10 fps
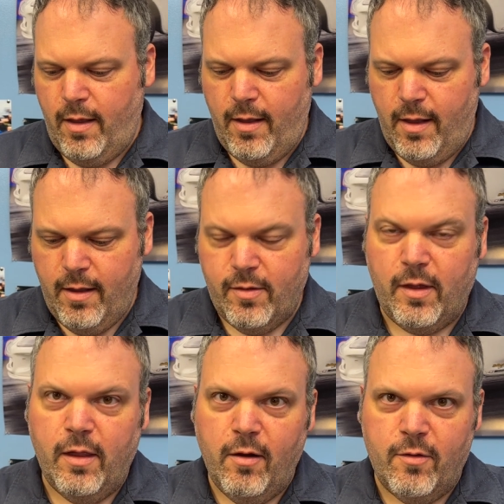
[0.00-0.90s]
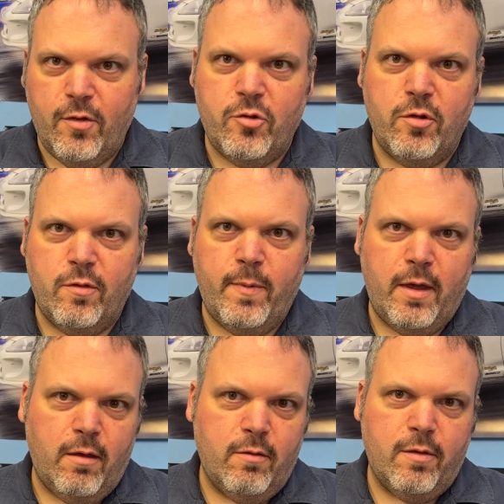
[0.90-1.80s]
is a clearance issue, is
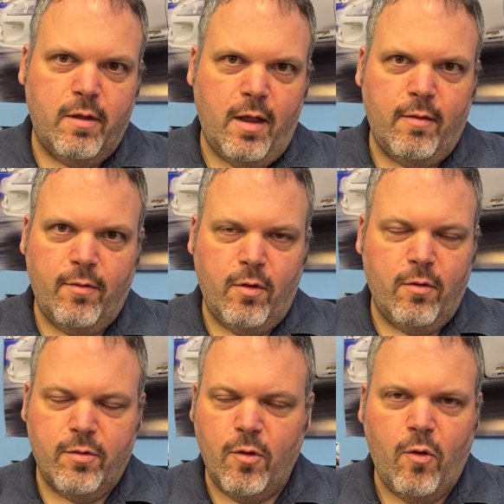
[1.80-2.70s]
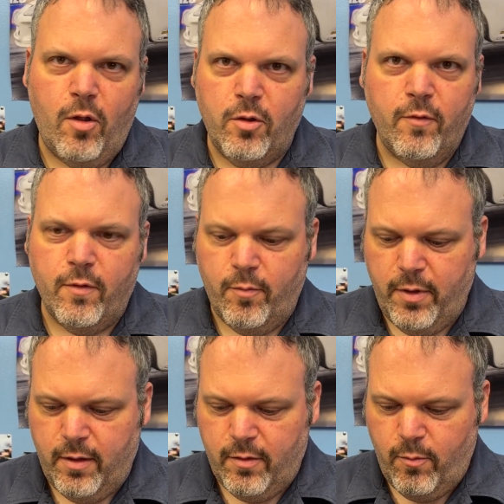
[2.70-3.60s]
because that they're so all over the
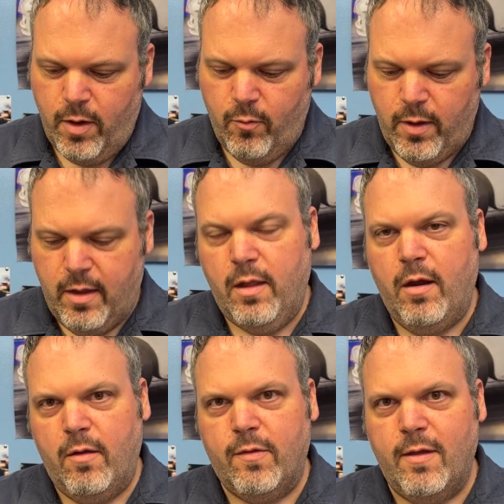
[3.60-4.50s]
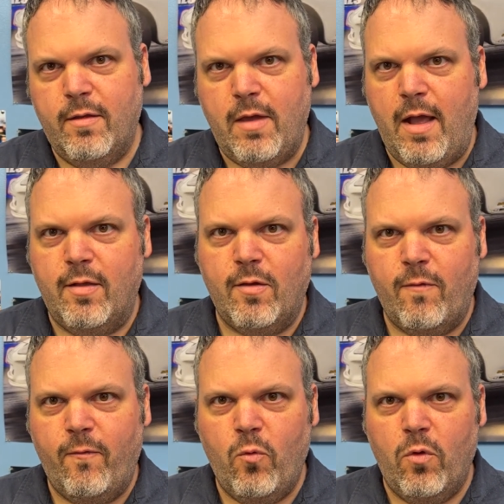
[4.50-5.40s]
place. So, but we clearance these heads
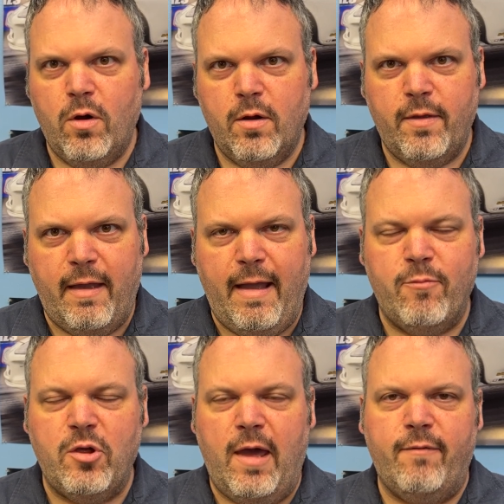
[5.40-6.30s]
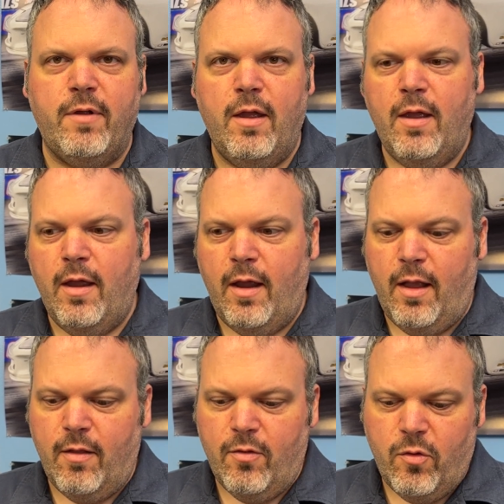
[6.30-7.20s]
for the camshaft,
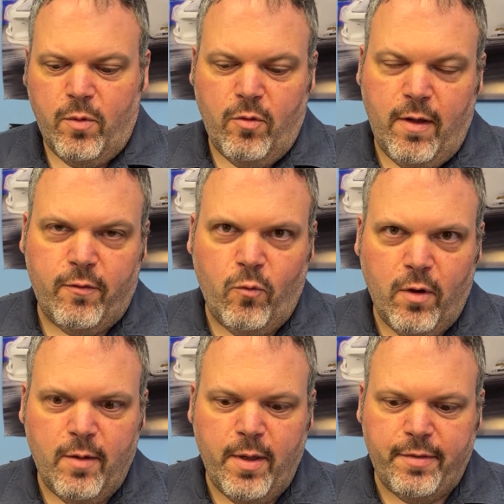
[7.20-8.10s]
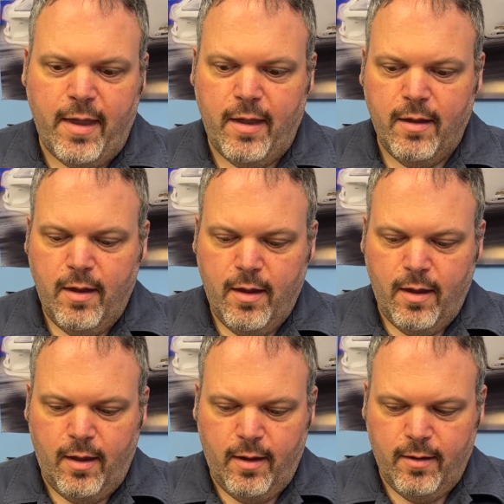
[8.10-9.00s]
and so we don't have to worry about that.
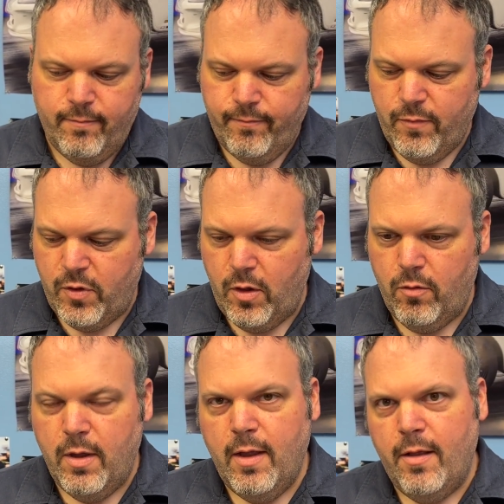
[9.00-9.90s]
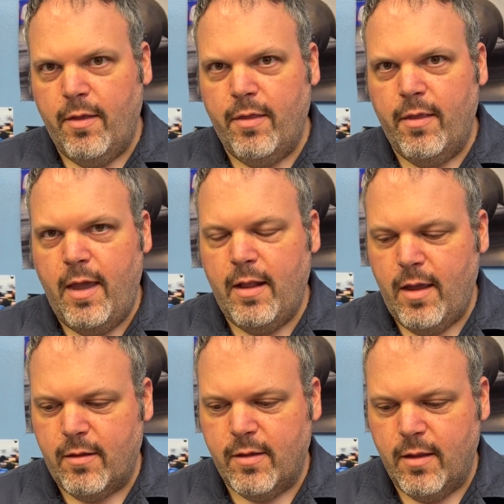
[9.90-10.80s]
So that
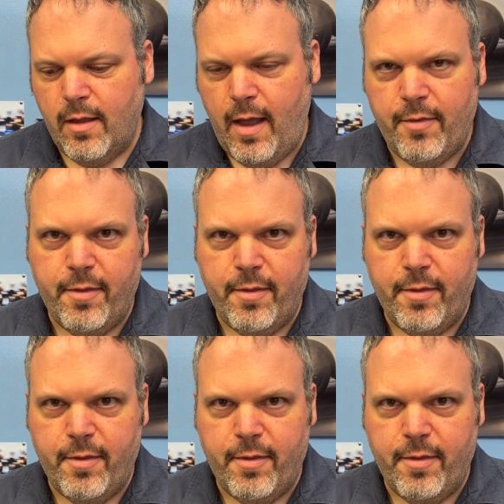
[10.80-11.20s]
knocks that